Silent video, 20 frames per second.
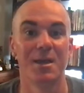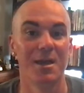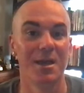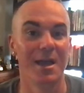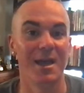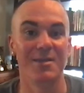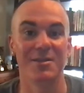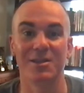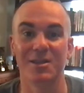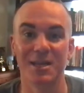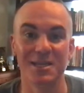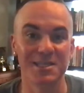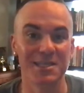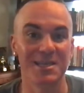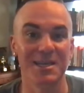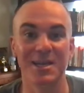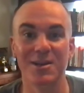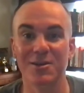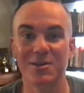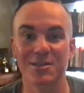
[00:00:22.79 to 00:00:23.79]
And the
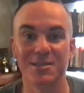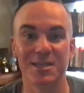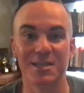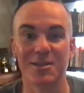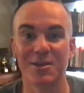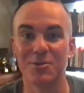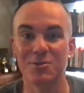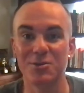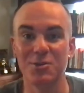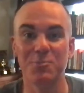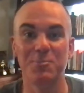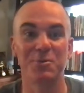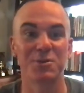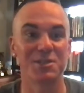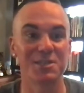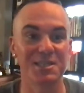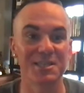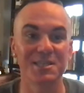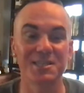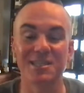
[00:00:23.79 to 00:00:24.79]
lesson here is that those who
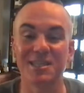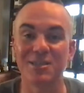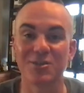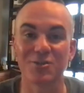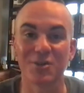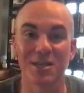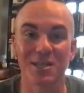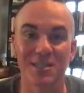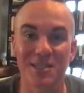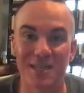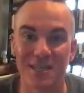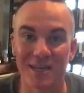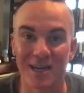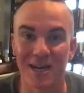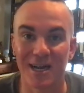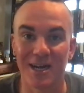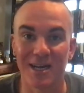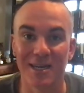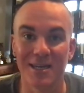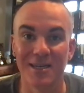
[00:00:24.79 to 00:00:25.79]
persist in trusting
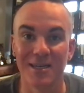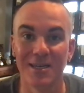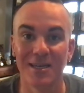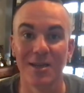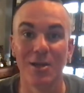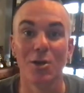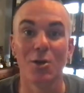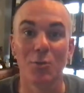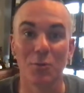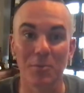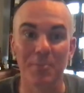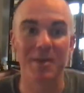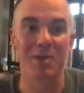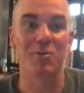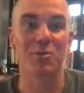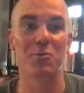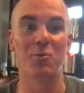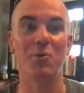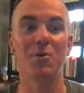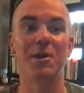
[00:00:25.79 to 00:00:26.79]
God will be
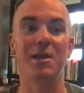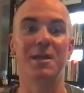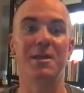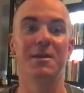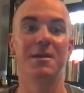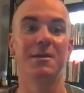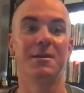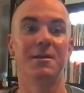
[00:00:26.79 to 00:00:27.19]
rewarded.